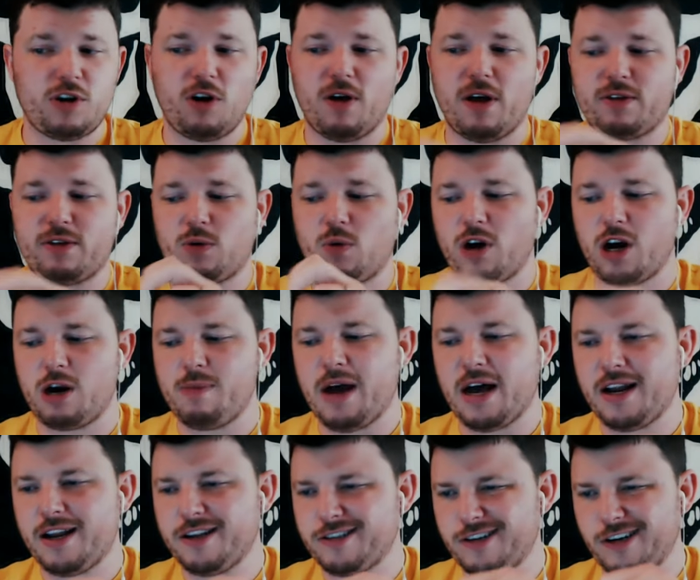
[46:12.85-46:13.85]
You don't have to worry
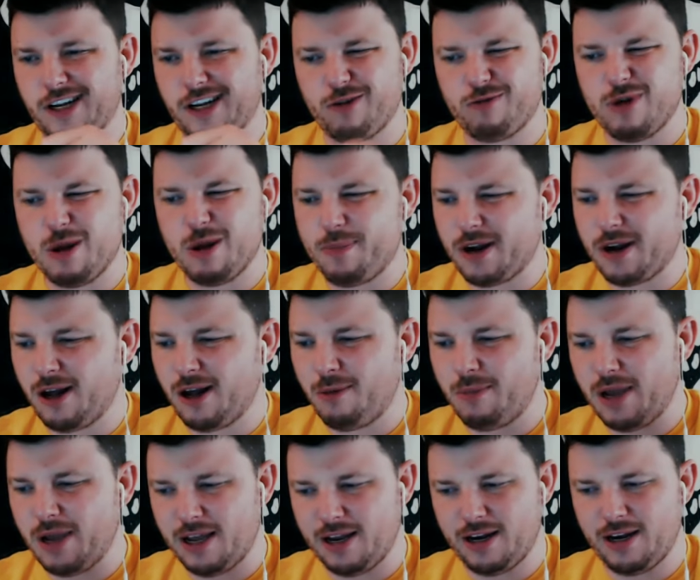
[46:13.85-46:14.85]
about necessarily ripping
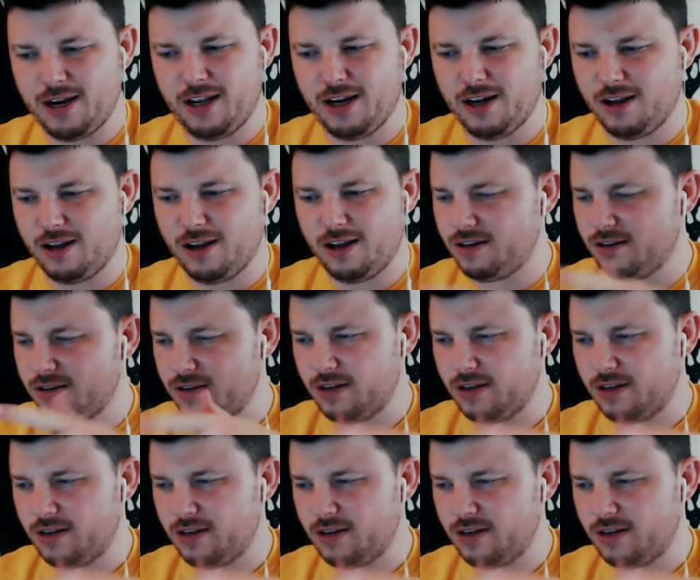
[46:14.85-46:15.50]
them, and